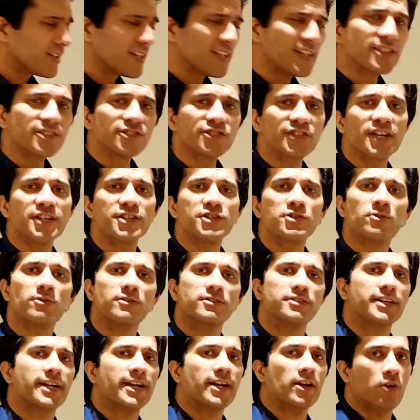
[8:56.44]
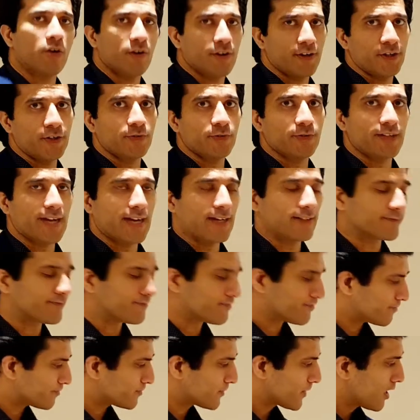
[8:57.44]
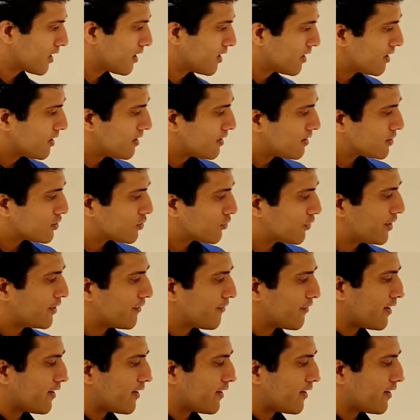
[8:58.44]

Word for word: thresholds are according to that so if